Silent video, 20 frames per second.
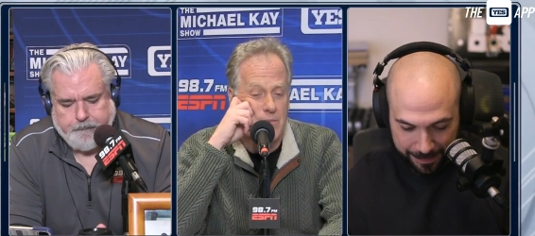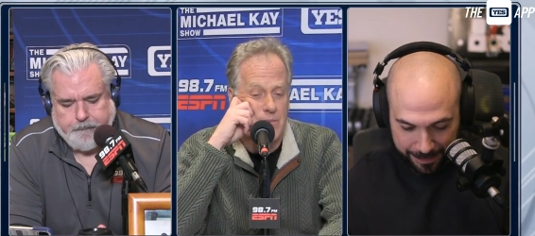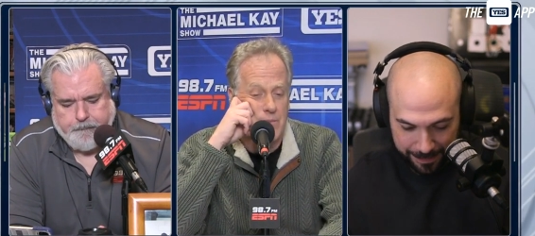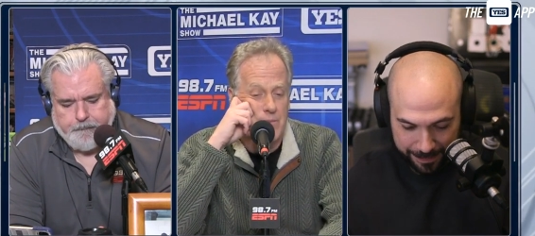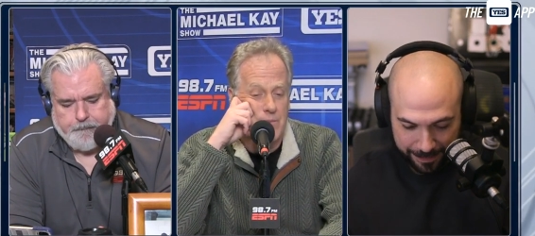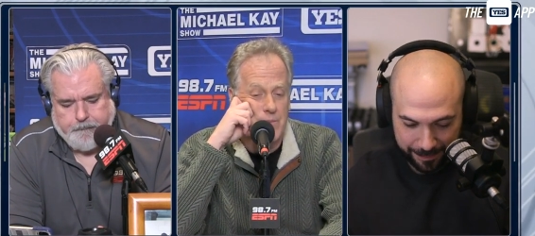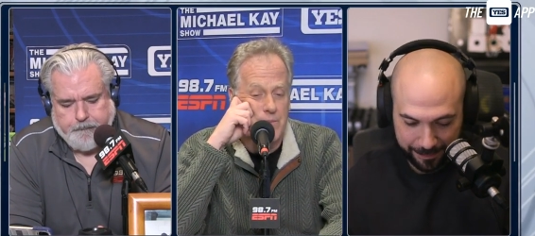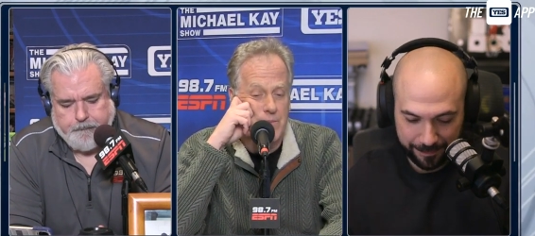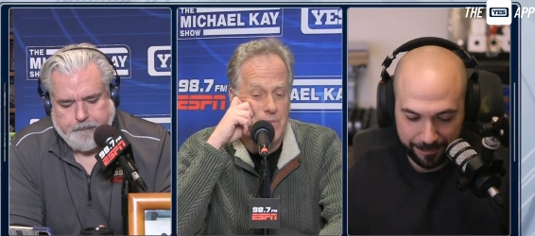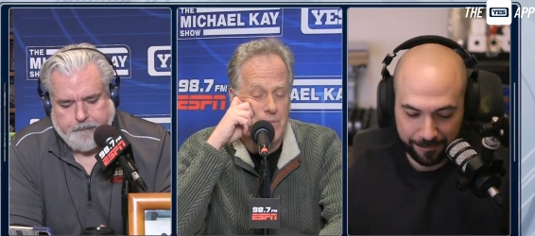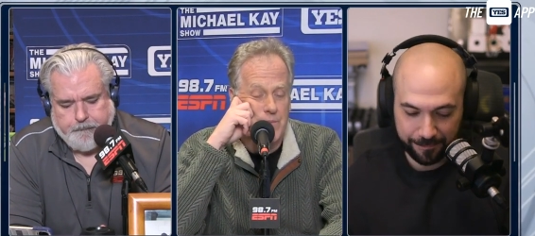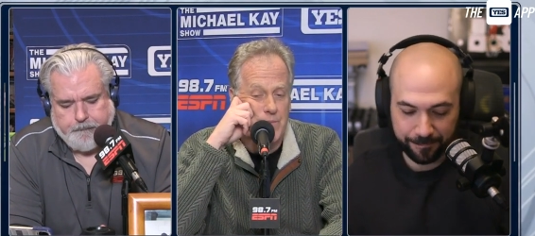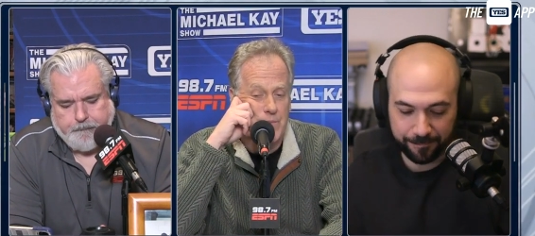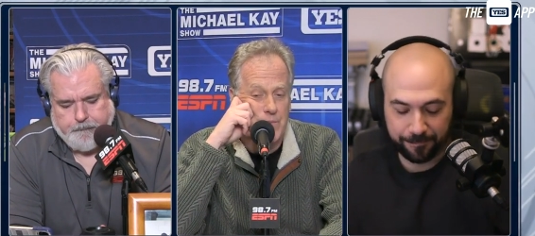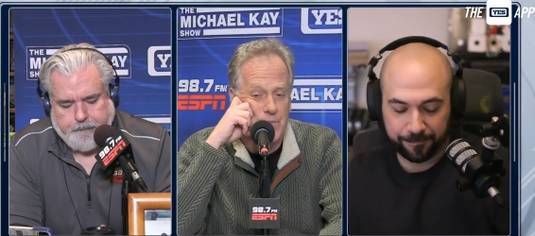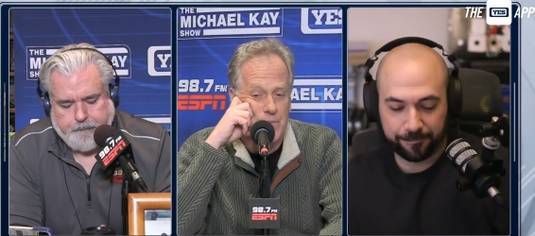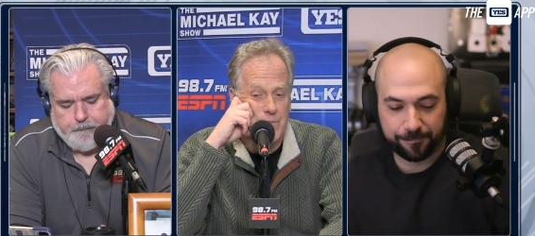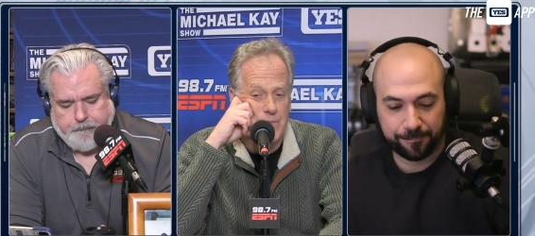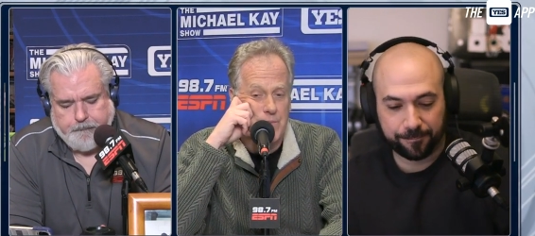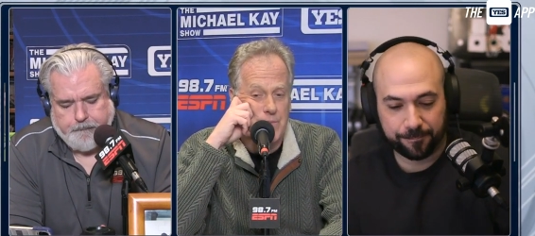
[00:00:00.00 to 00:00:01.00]

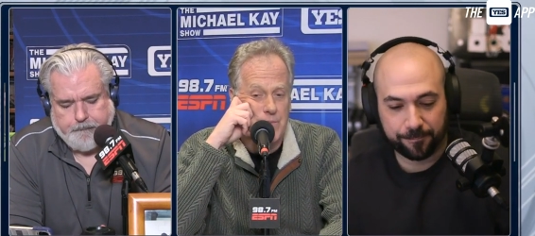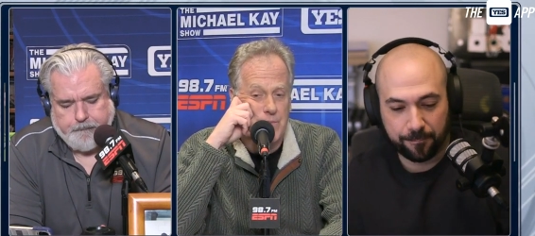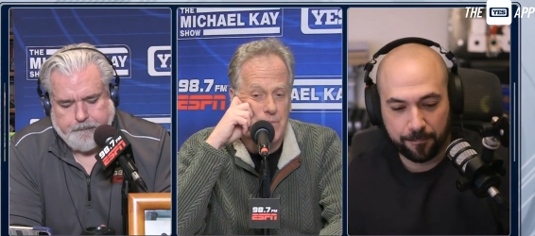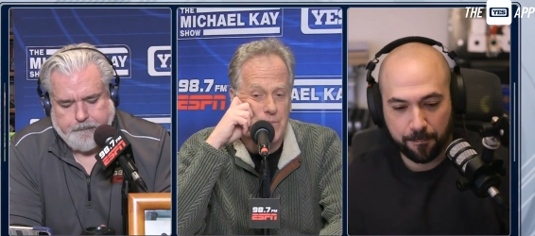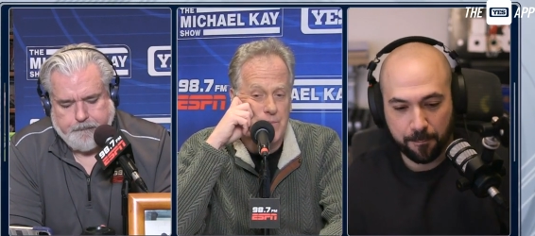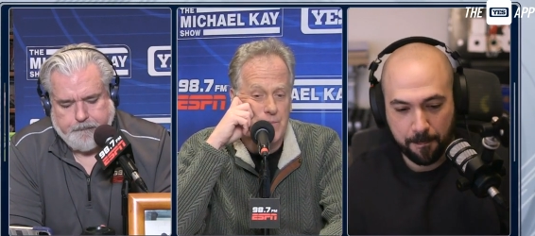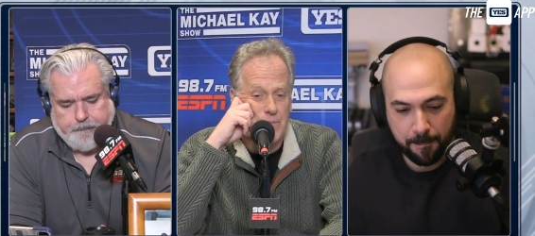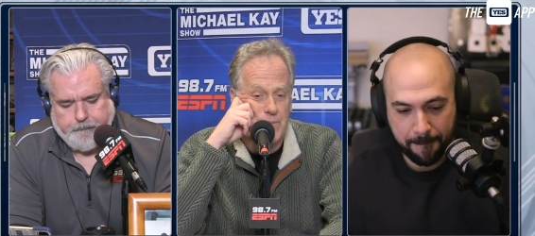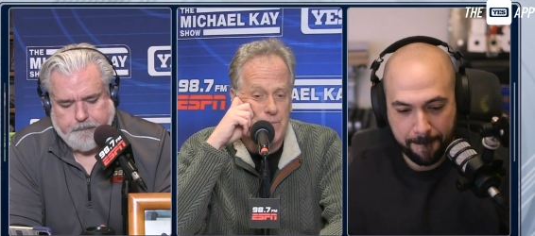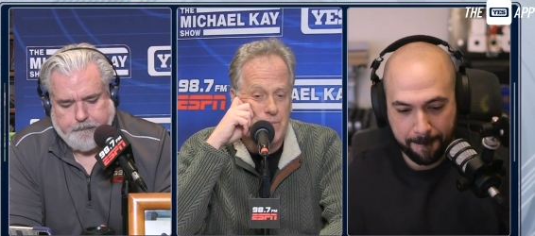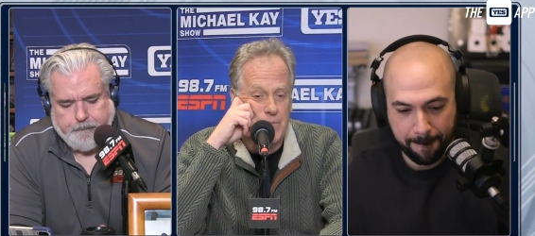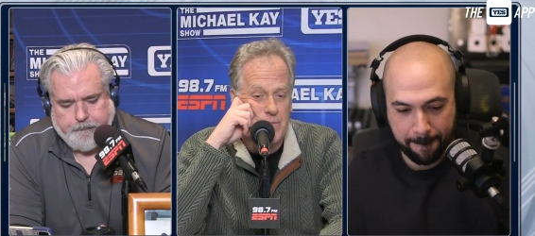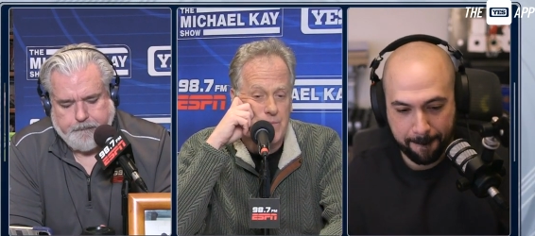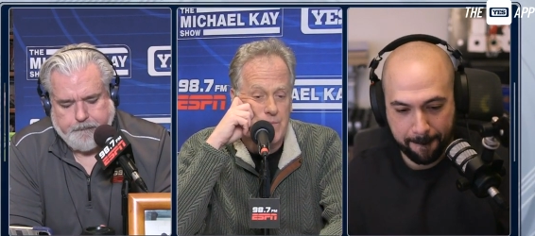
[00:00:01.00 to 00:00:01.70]
[no speech]